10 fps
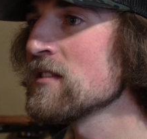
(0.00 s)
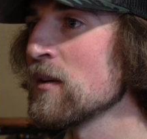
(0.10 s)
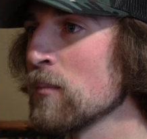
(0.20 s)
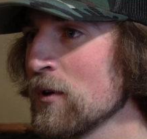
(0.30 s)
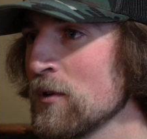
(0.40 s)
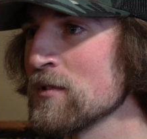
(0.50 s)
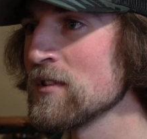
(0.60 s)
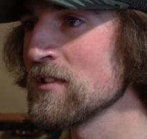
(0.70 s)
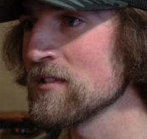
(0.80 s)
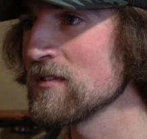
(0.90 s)
it
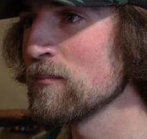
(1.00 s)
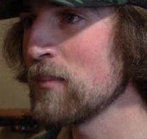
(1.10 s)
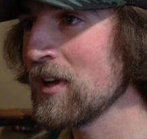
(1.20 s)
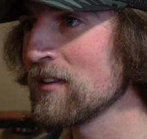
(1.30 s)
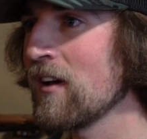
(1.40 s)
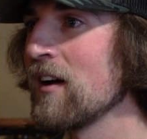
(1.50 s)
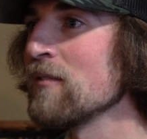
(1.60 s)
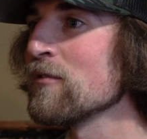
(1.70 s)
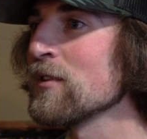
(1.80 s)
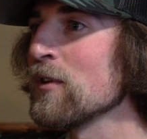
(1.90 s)
produces big
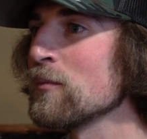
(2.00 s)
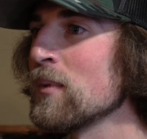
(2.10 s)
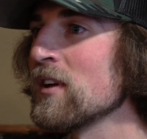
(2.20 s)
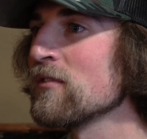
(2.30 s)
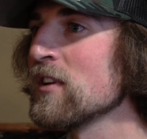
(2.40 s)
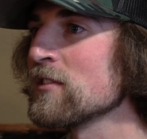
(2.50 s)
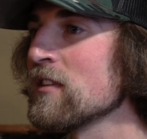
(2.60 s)
time for those big fish.